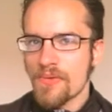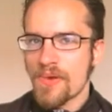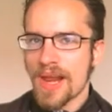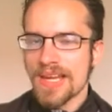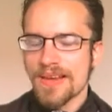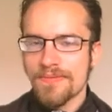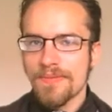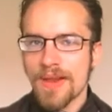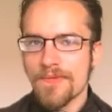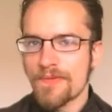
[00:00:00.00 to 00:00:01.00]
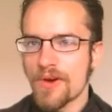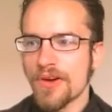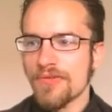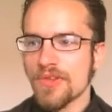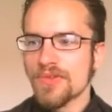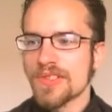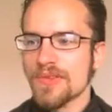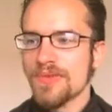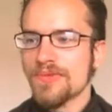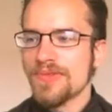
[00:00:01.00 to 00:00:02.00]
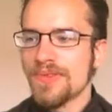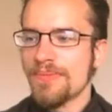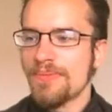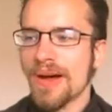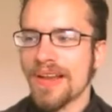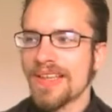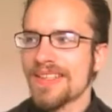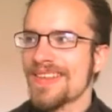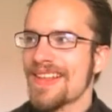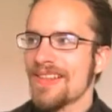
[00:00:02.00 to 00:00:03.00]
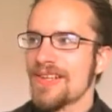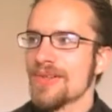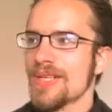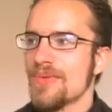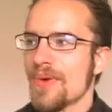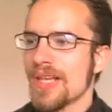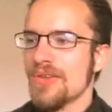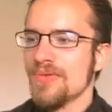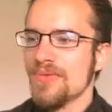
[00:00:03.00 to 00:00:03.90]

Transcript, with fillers: right in front of you, so, but clearly when